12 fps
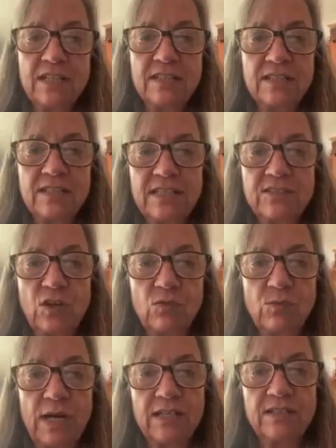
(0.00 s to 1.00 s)

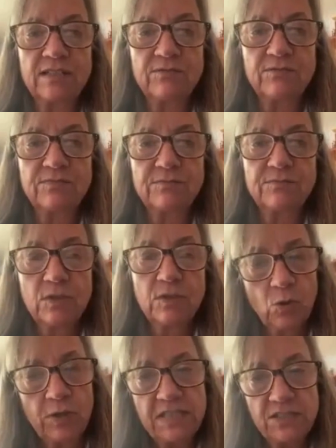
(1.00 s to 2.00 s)
it's a relative.
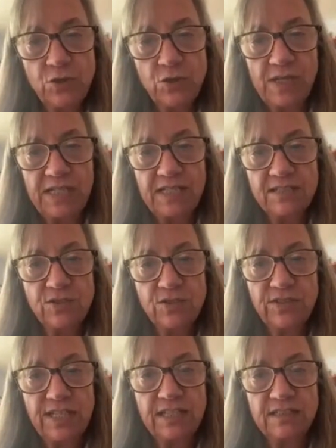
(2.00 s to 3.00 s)
Lauren, did you want to
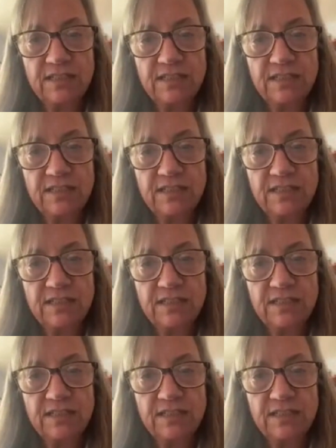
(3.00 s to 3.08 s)
answer that?